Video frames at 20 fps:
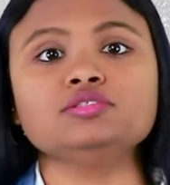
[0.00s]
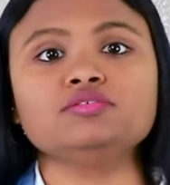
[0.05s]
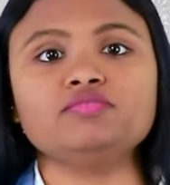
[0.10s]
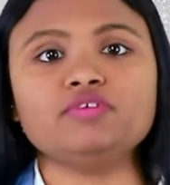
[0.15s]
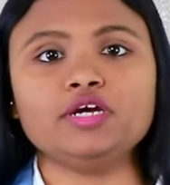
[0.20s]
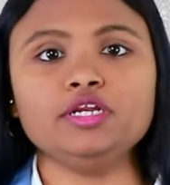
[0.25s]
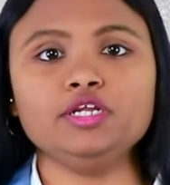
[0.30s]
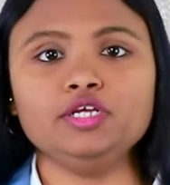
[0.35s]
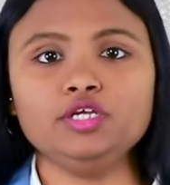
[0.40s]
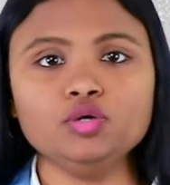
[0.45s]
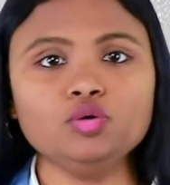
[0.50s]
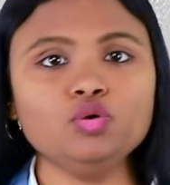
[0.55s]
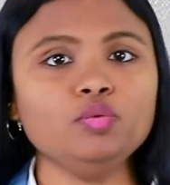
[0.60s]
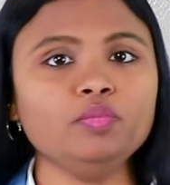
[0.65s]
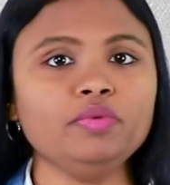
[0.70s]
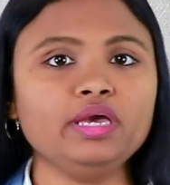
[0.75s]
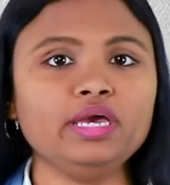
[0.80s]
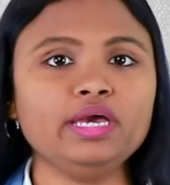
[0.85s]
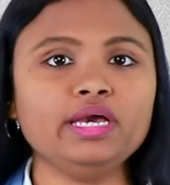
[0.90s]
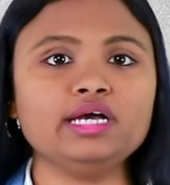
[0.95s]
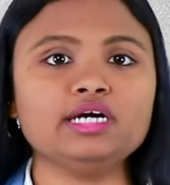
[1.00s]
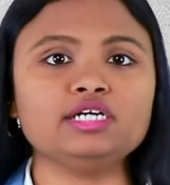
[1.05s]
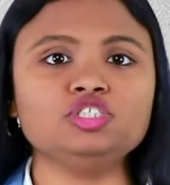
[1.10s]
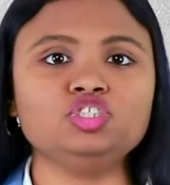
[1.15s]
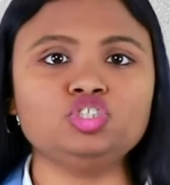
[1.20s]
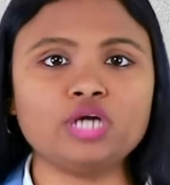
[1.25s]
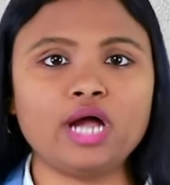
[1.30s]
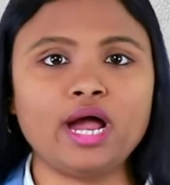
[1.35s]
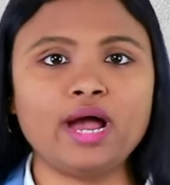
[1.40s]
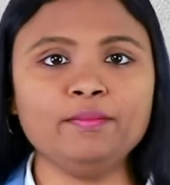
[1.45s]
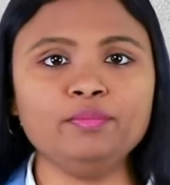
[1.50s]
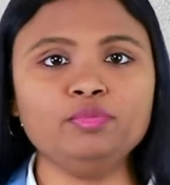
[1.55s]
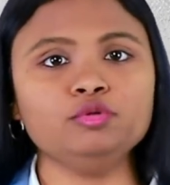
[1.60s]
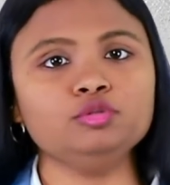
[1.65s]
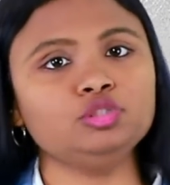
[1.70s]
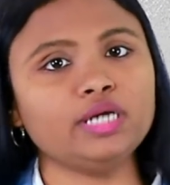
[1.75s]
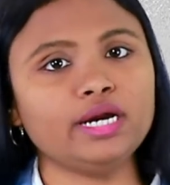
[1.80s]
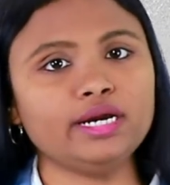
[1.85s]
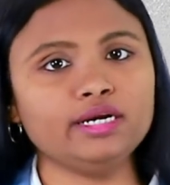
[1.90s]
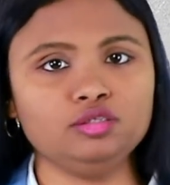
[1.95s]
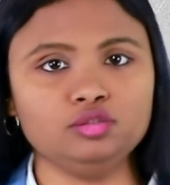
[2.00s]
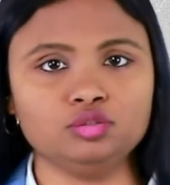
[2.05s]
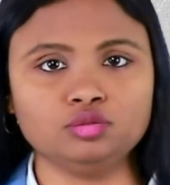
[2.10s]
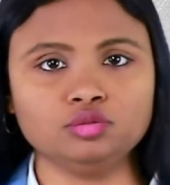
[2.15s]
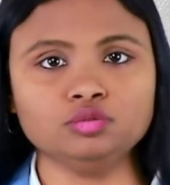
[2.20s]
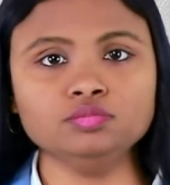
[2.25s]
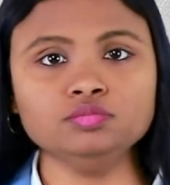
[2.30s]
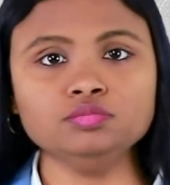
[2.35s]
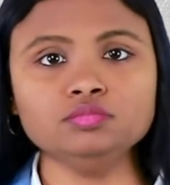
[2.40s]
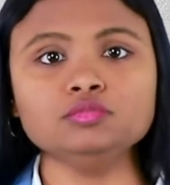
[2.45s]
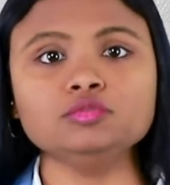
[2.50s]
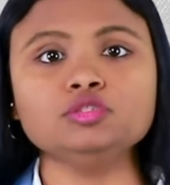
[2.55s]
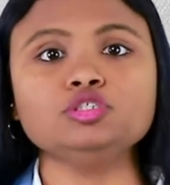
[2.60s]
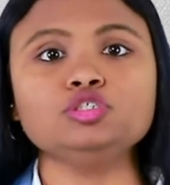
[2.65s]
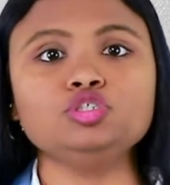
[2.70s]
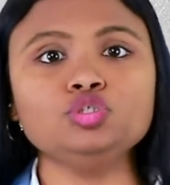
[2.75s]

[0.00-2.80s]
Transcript: When you make a shampoo at home,